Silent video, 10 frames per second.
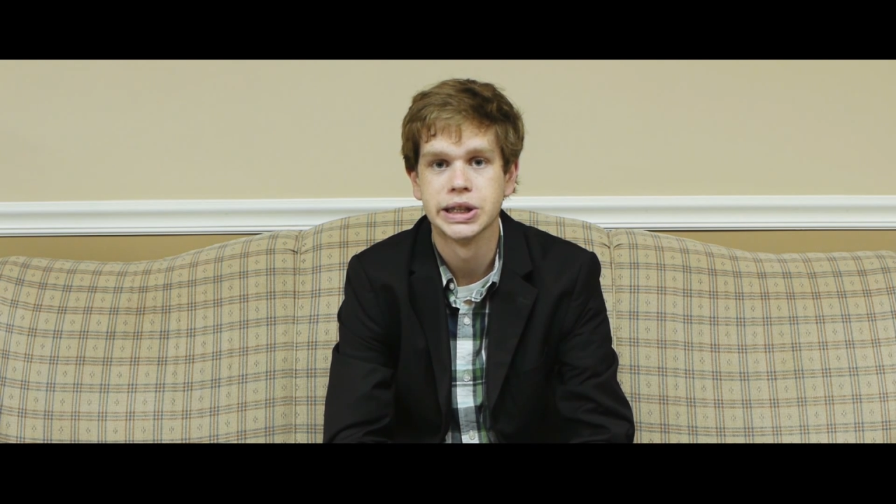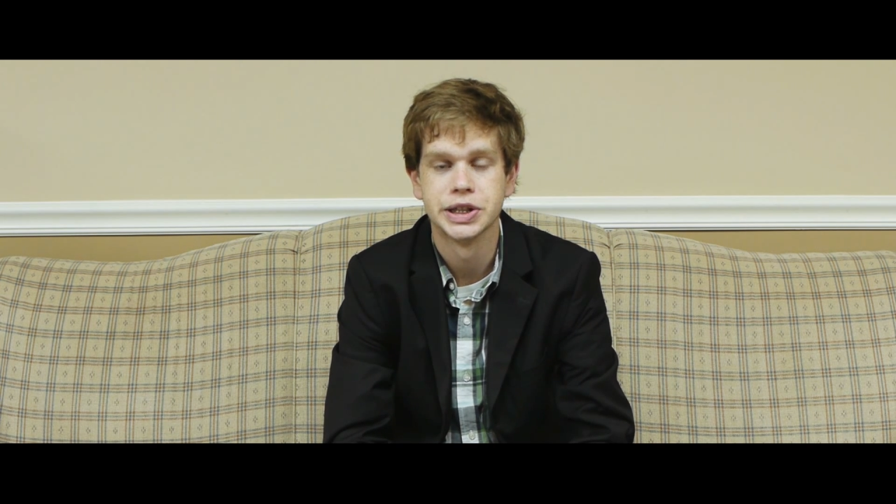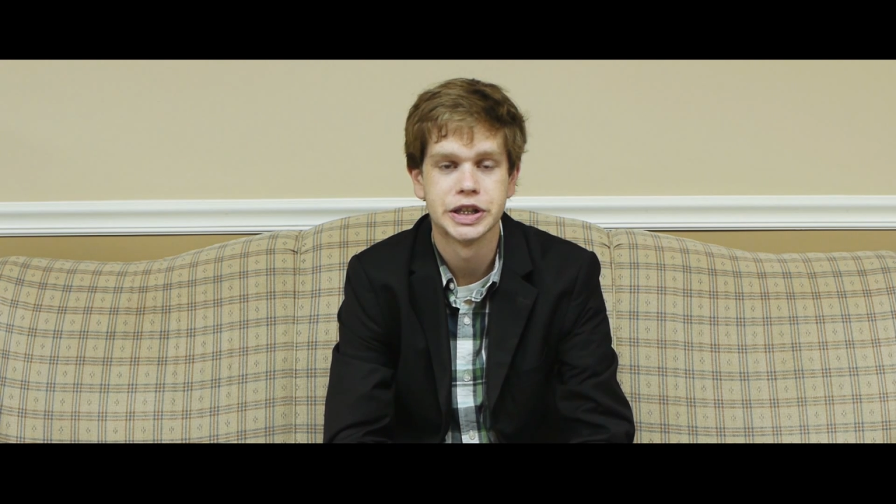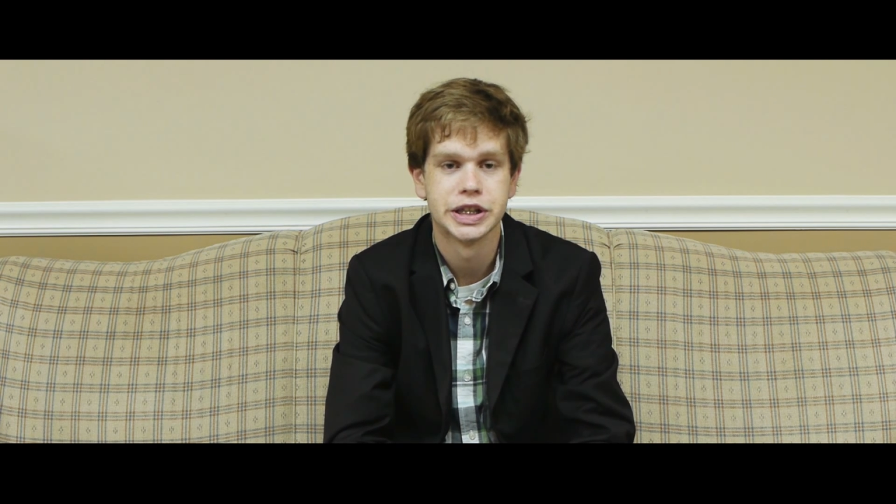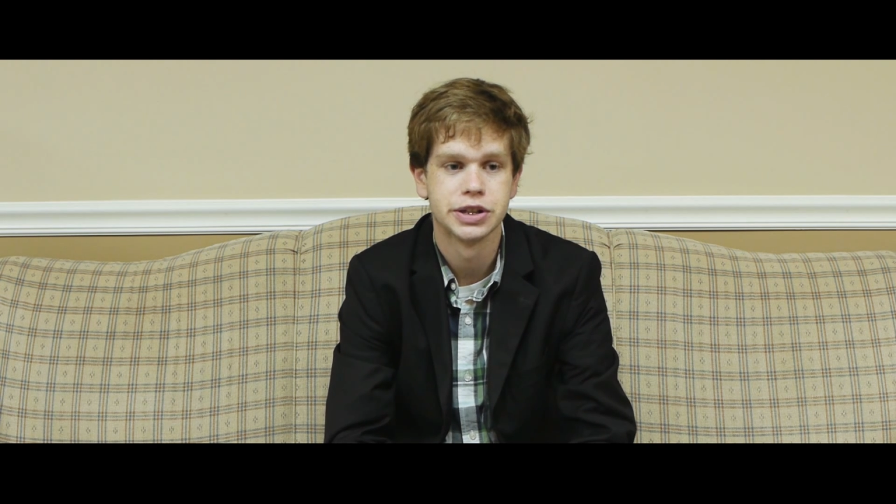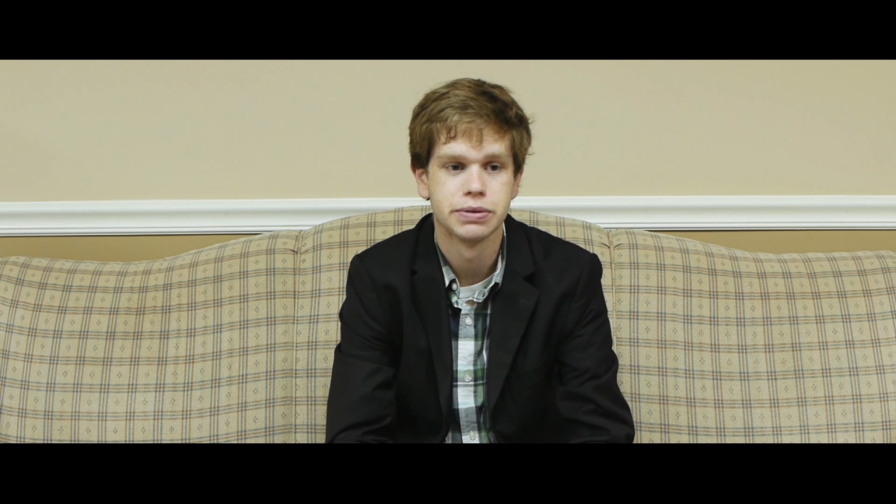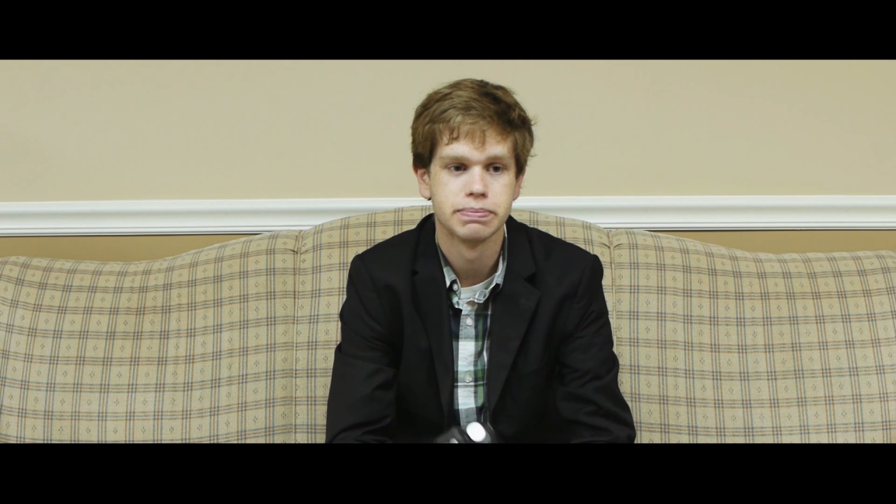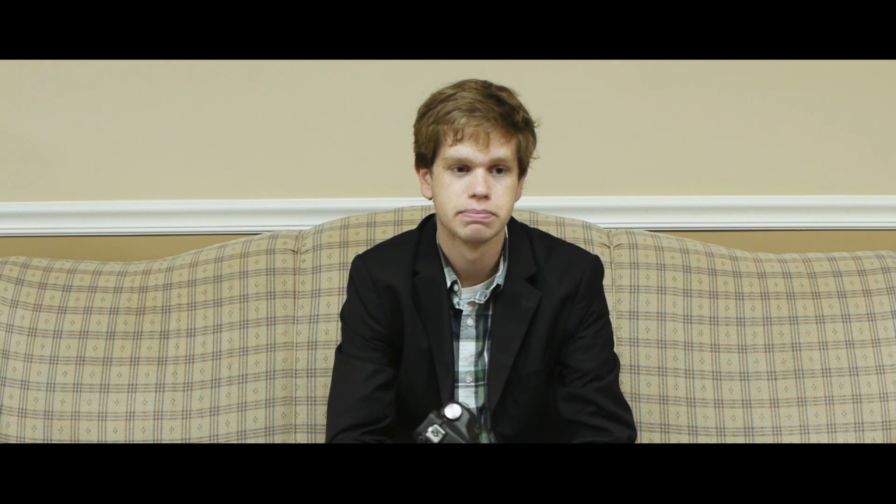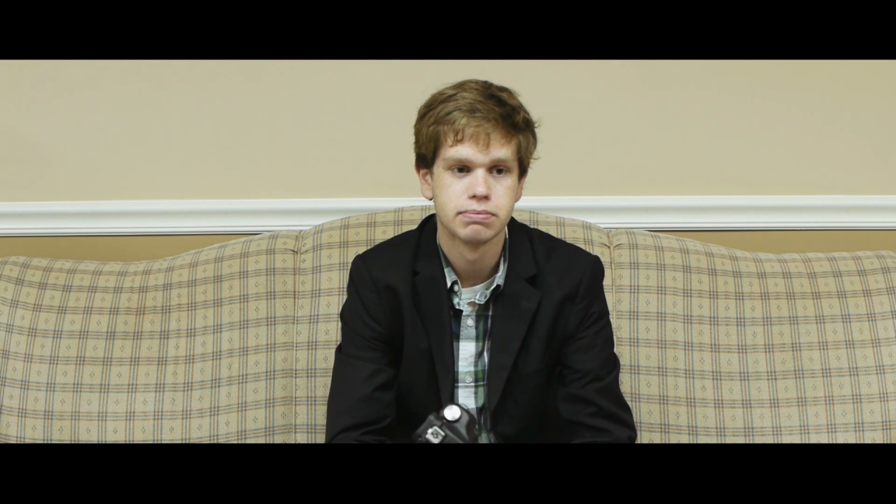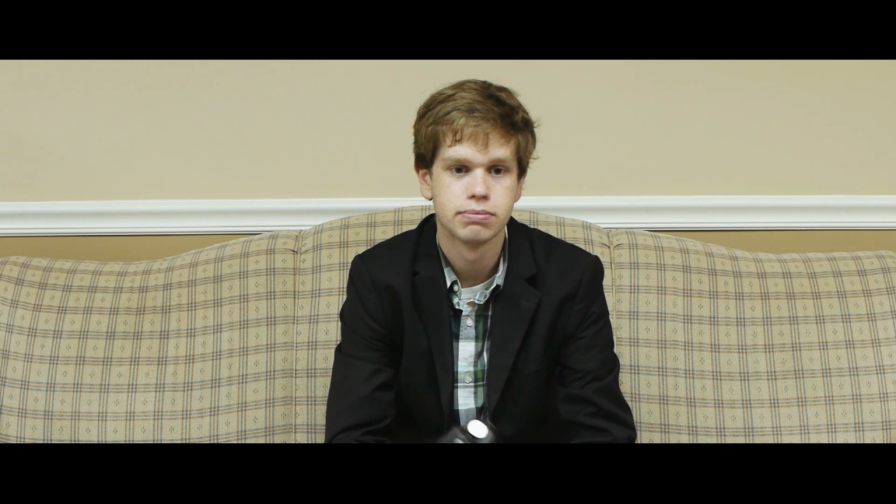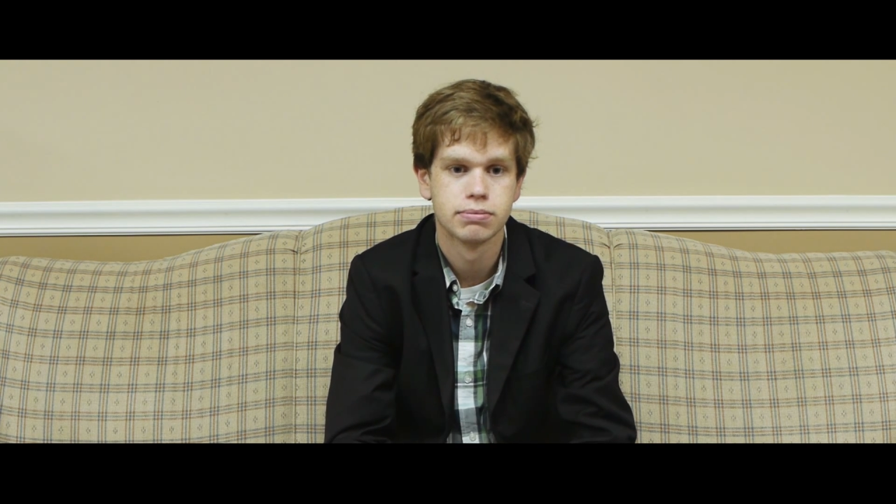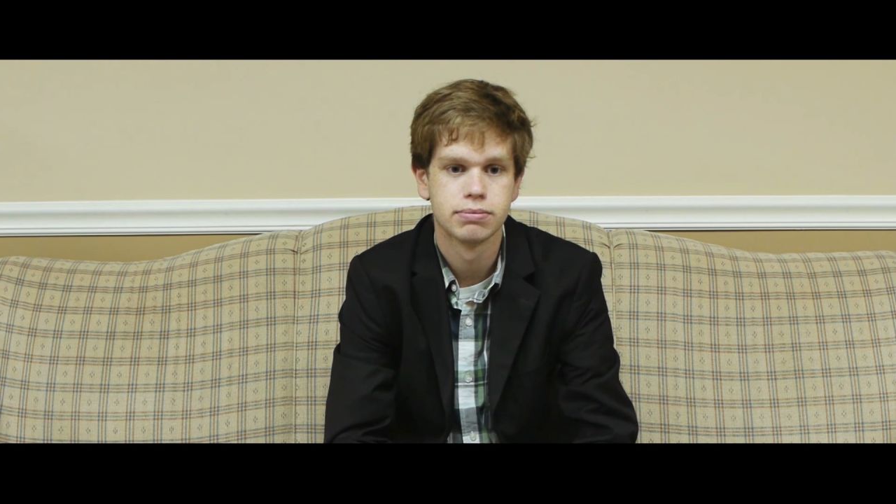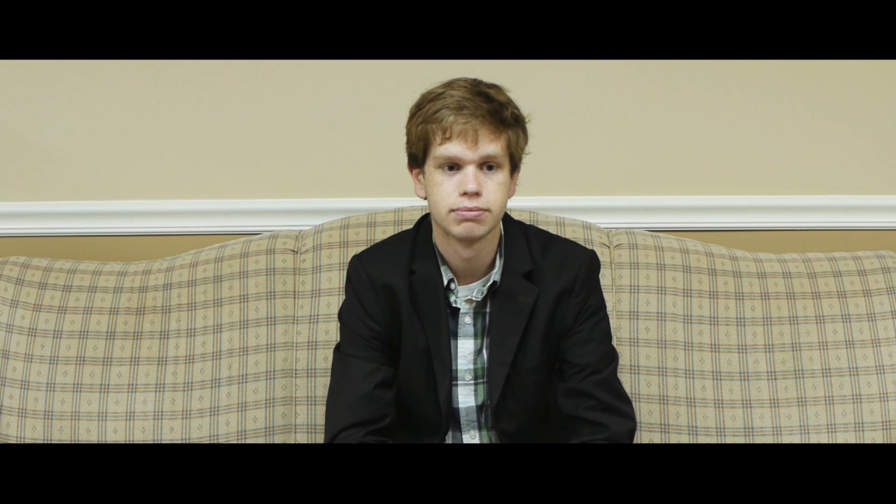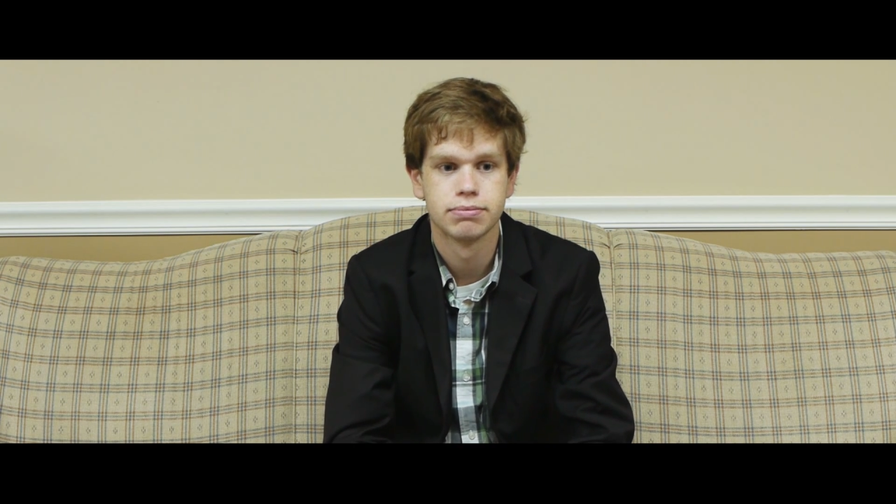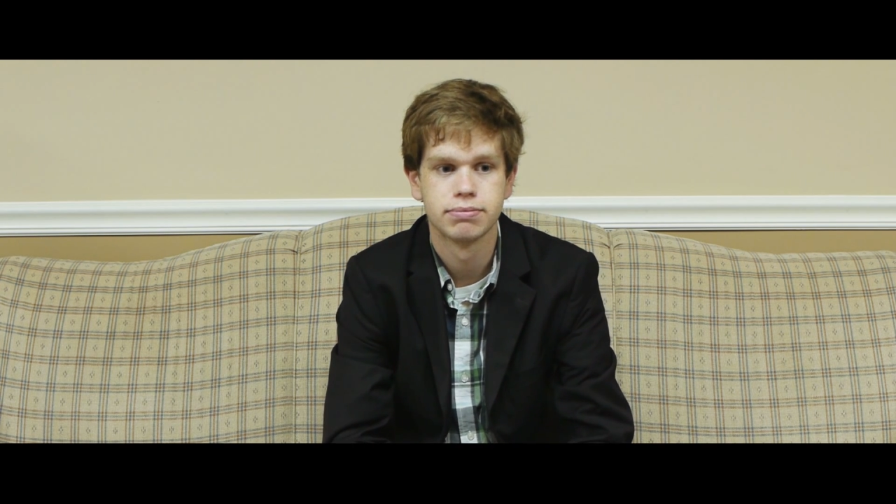This is
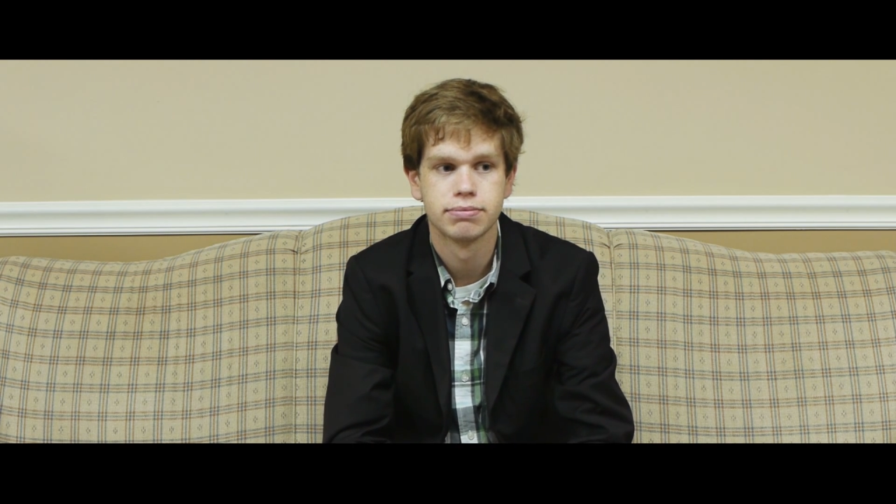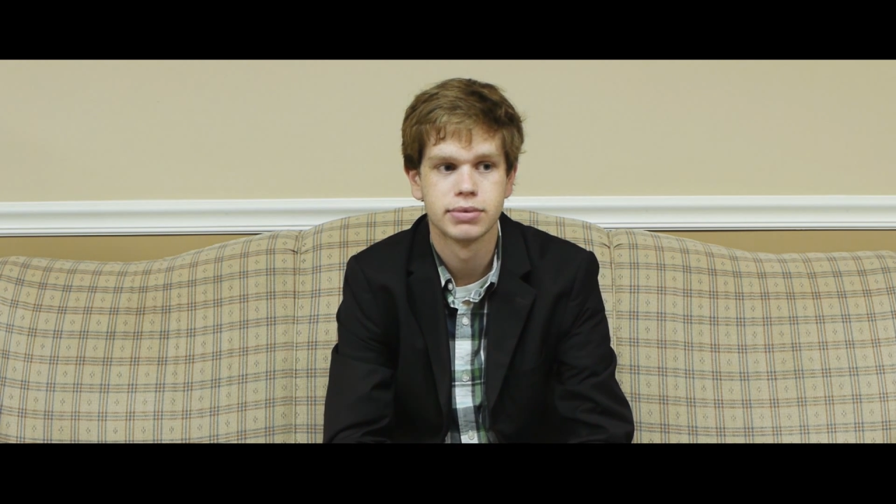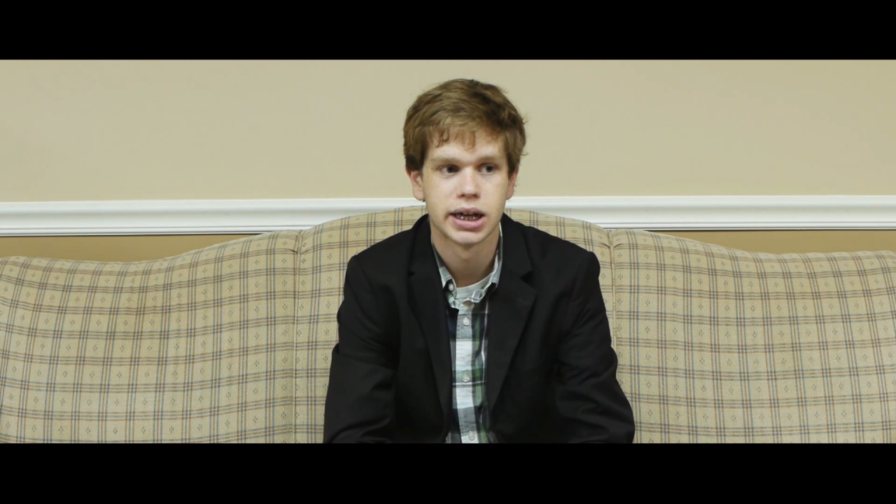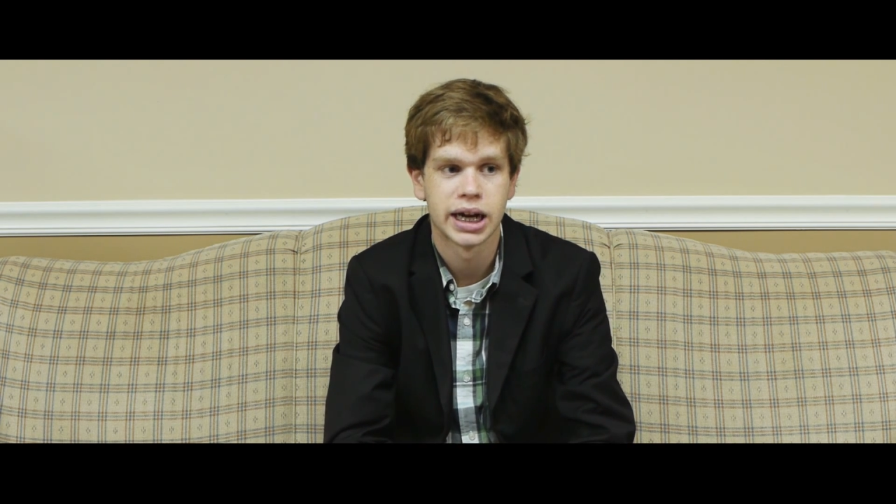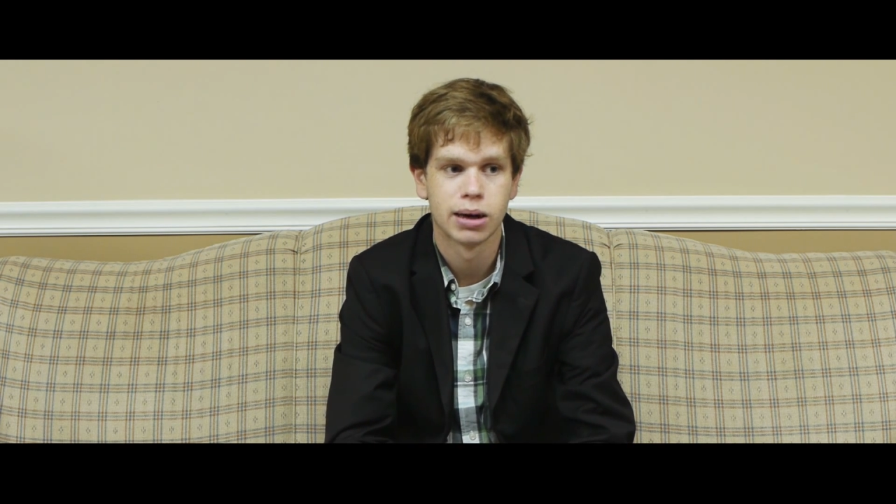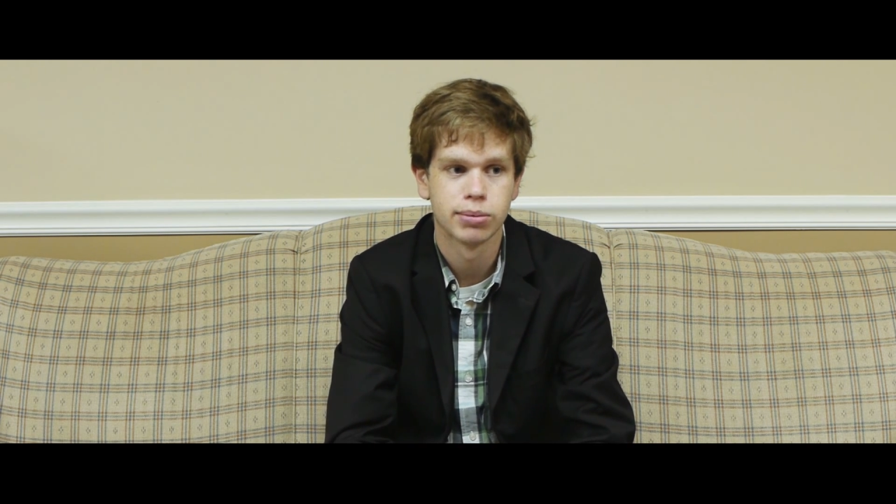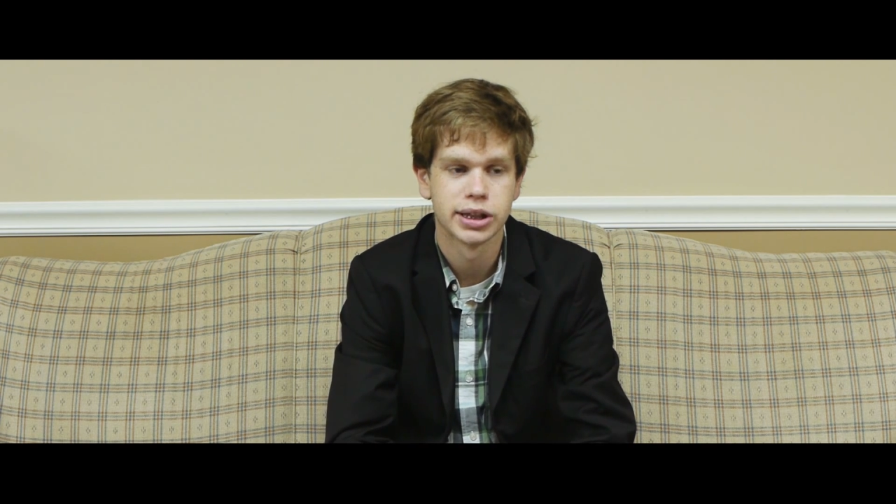a